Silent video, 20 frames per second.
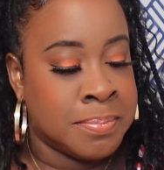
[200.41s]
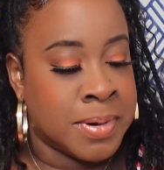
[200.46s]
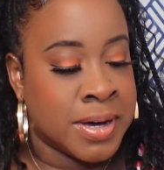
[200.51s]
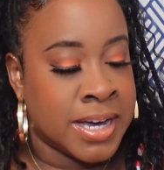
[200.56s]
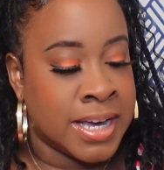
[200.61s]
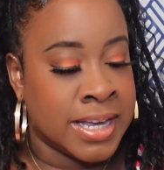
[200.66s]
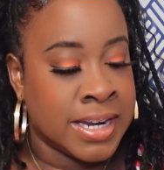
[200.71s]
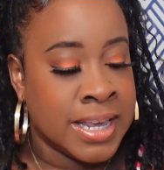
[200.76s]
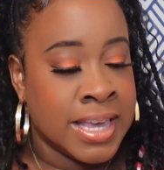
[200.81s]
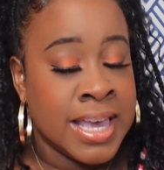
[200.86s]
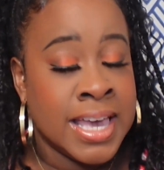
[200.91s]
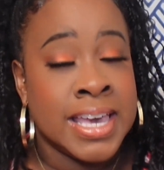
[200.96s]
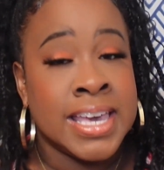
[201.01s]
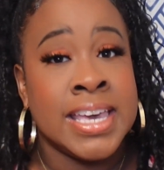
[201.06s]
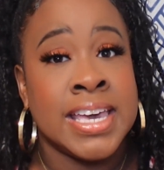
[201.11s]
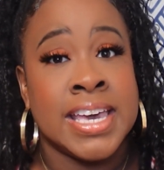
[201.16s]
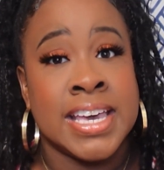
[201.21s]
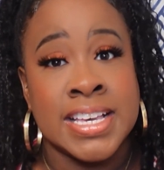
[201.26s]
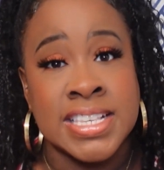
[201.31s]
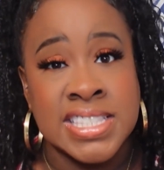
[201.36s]
But
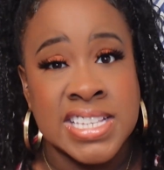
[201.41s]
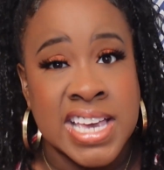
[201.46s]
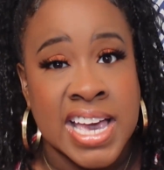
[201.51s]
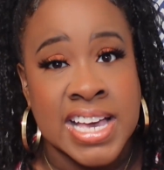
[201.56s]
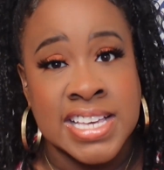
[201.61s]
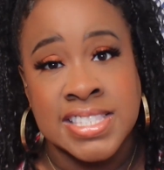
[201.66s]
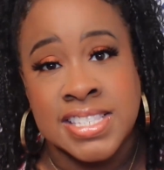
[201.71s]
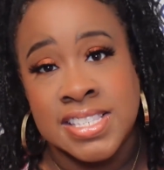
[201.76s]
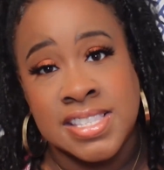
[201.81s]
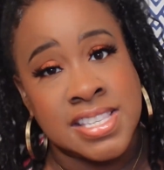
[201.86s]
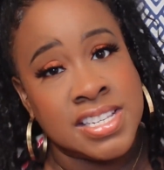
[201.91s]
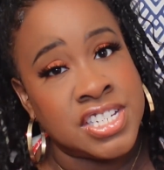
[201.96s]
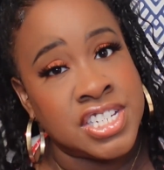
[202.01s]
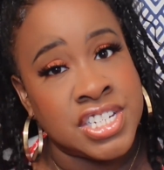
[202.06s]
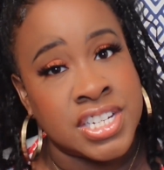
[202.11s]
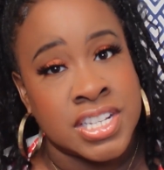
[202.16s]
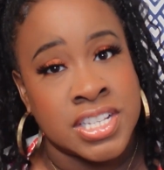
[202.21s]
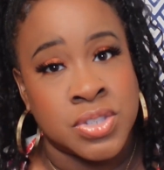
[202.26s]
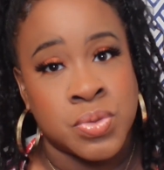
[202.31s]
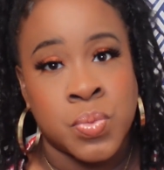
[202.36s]
he is an
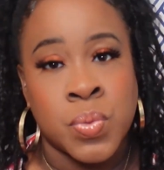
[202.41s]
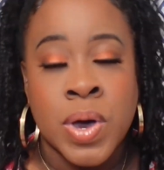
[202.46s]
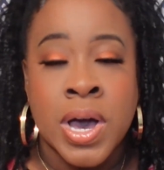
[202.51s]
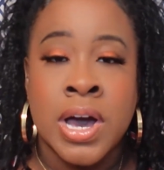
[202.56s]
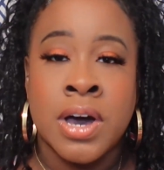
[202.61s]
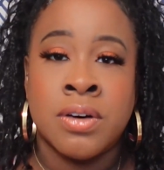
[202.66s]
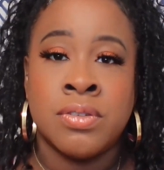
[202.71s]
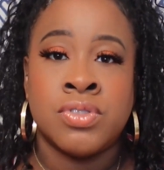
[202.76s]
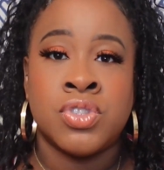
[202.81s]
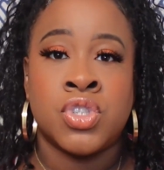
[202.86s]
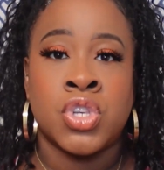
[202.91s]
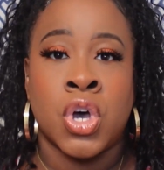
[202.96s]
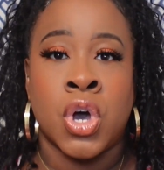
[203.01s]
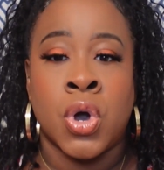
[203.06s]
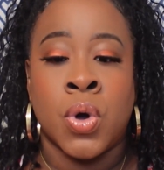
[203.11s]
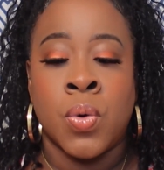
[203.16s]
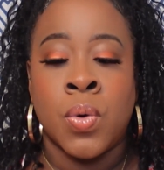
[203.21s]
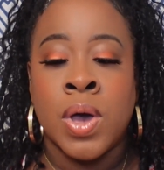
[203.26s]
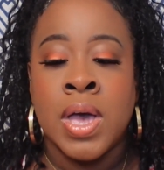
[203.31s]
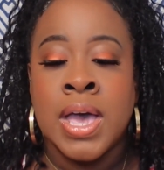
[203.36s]
esthetician as well.
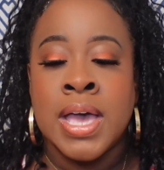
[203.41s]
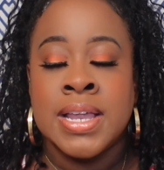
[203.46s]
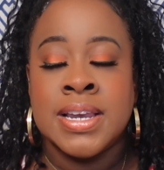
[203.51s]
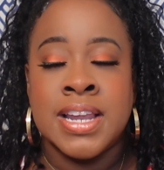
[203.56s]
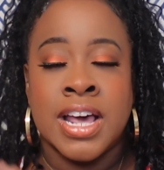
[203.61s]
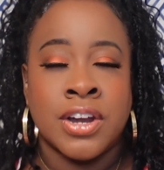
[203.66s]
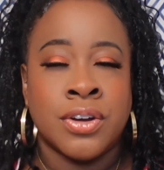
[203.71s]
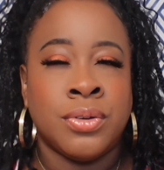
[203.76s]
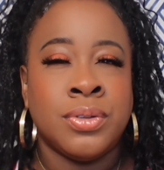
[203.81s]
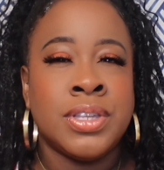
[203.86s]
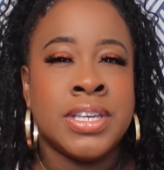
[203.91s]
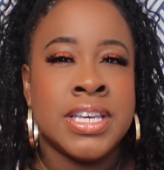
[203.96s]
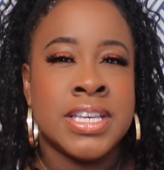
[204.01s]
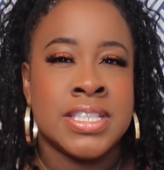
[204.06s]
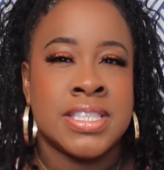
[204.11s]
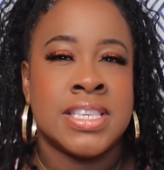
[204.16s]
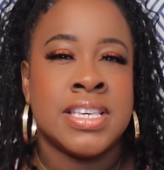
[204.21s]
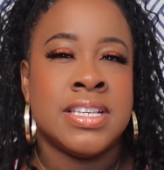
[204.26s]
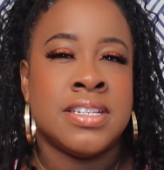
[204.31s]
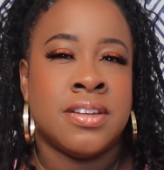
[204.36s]
So not only
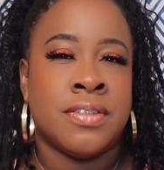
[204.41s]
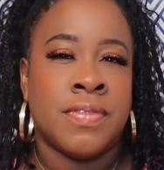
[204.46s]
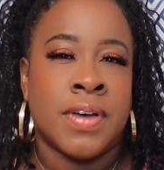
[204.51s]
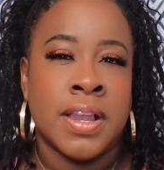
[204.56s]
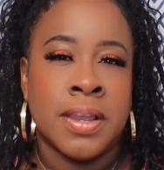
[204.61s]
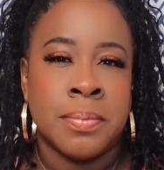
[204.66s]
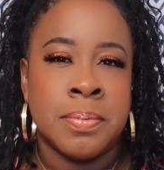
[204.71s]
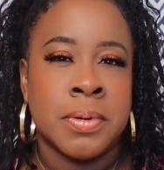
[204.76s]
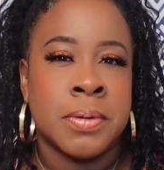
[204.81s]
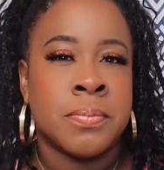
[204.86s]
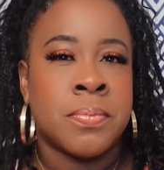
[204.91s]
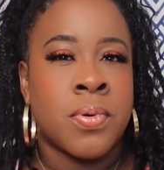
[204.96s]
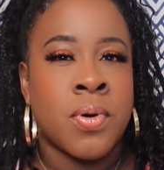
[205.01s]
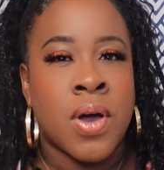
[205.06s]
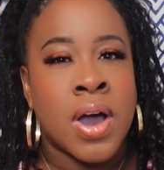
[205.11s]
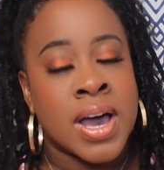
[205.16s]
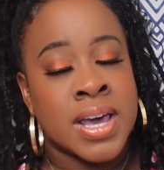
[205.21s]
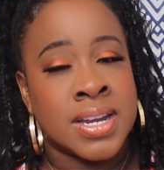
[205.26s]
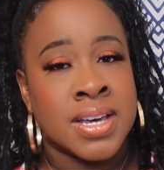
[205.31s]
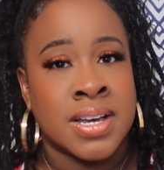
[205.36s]
is he developing
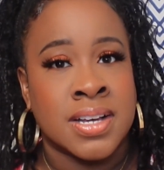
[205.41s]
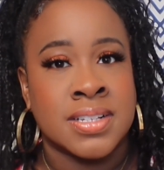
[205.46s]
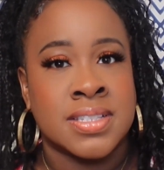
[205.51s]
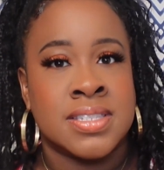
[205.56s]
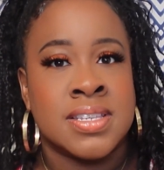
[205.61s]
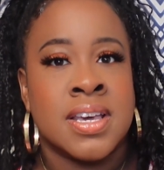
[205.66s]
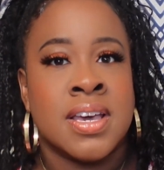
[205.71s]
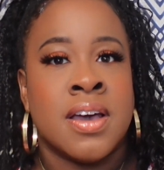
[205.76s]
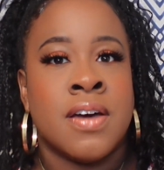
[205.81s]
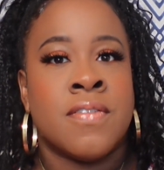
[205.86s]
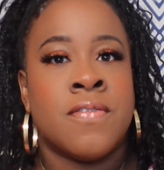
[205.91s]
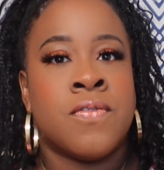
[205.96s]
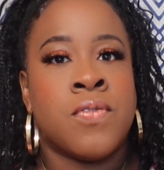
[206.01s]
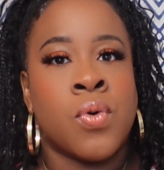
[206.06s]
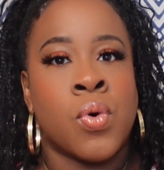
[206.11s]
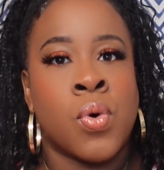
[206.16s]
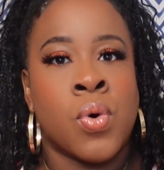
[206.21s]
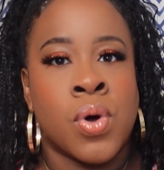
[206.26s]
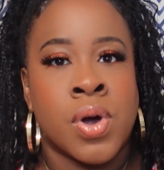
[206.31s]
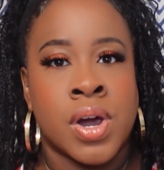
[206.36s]
product
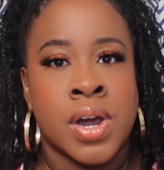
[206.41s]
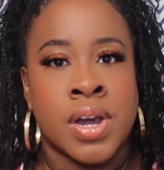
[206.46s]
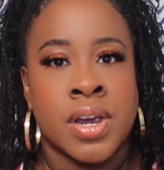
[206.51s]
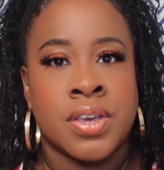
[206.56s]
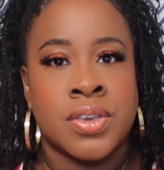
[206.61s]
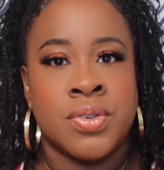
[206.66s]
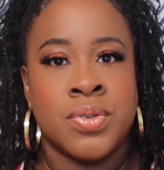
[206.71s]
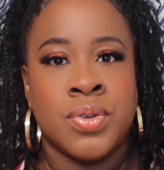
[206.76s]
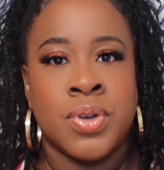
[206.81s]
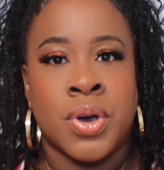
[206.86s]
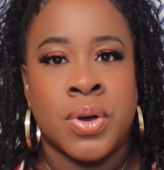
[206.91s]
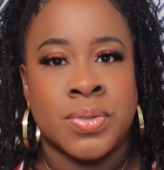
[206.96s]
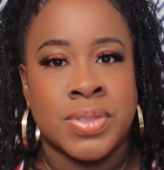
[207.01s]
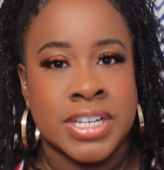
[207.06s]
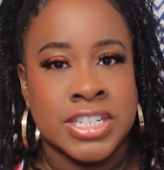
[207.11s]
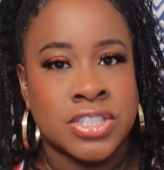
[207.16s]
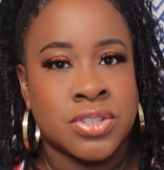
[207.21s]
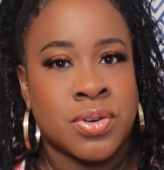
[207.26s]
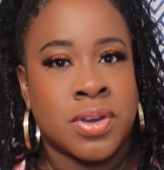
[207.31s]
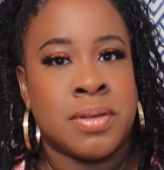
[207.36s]
for, you know,
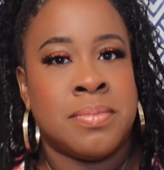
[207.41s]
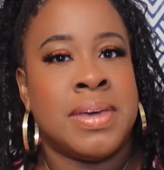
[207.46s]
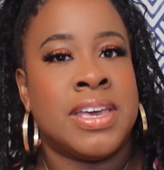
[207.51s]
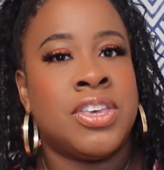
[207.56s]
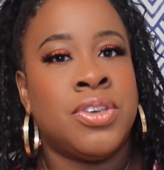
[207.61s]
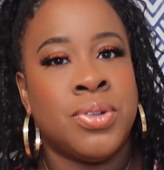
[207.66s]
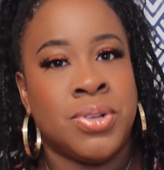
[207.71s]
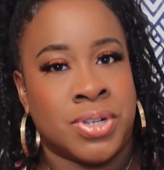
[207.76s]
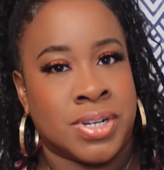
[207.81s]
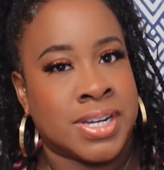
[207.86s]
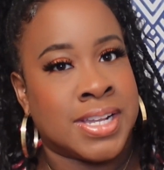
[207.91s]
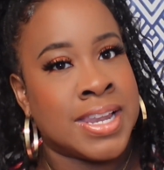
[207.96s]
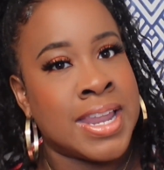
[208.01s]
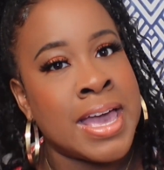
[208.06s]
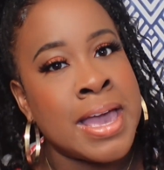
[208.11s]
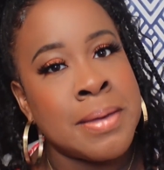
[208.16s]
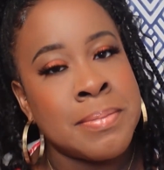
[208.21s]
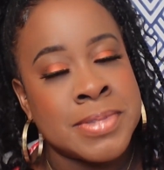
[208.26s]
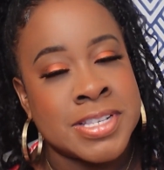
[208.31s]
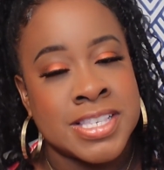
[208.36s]
that's going to make you look
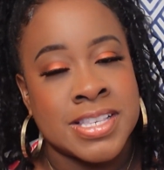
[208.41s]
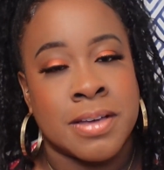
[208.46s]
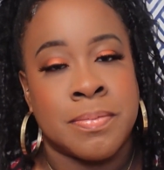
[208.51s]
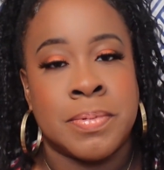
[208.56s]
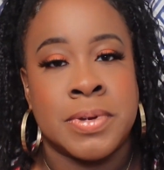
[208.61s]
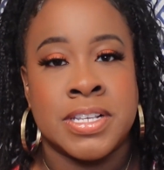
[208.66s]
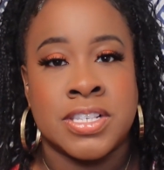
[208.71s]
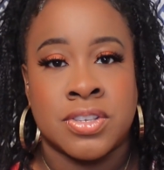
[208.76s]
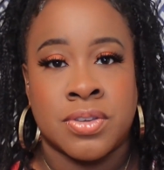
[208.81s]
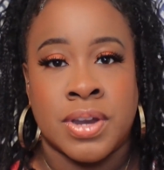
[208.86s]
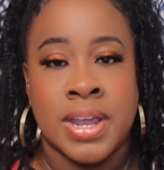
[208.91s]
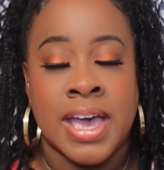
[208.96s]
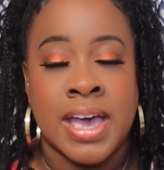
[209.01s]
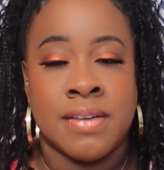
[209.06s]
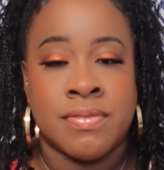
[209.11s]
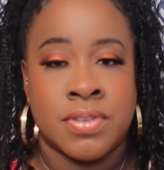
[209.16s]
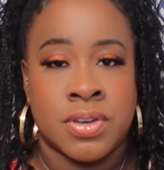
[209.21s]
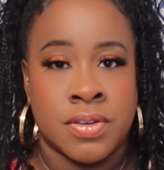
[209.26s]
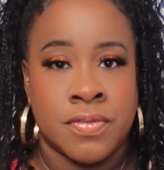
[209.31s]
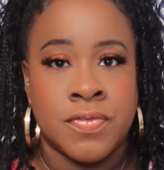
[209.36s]
glam and stuff, but it's going to
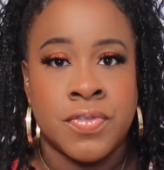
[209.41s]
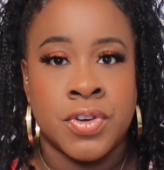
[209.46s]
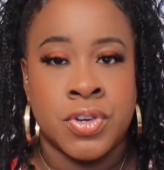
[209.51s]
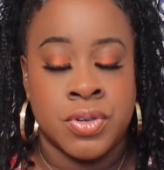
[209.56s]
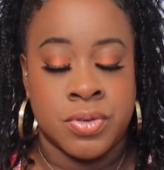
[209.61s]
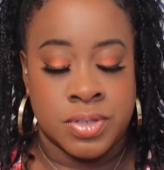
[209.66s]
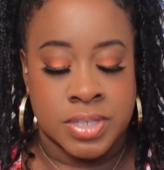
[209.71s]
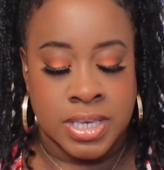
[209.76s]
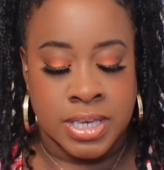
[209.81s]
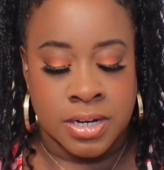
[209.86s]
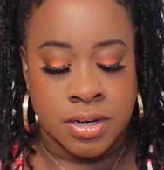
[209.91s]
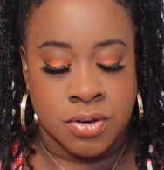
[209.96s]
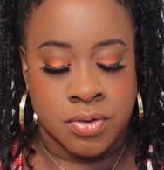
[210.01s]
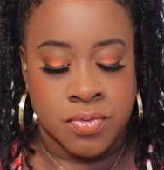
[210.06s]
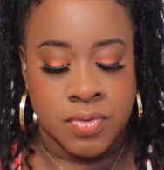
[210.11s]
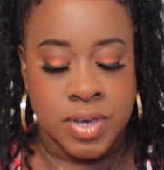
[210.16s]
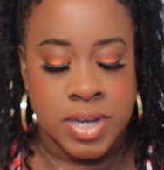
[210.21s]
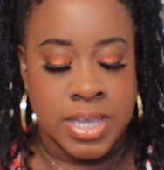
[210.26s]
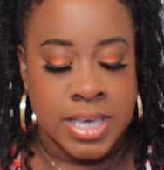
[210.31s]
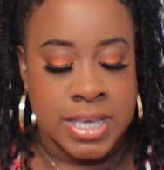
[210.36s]
have good for you skin
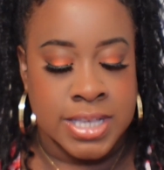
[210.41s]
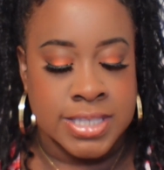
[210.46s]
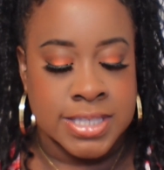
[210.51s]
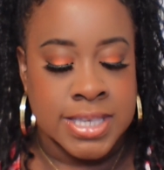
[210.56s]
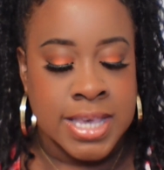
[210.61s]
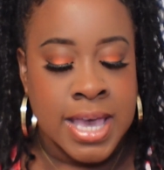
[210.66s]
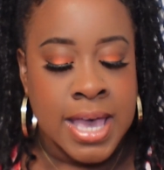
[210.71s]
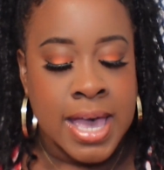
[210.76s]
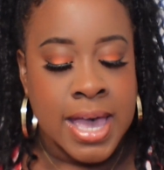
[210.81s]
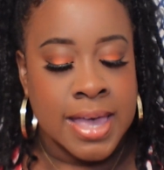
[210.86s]
ingredients.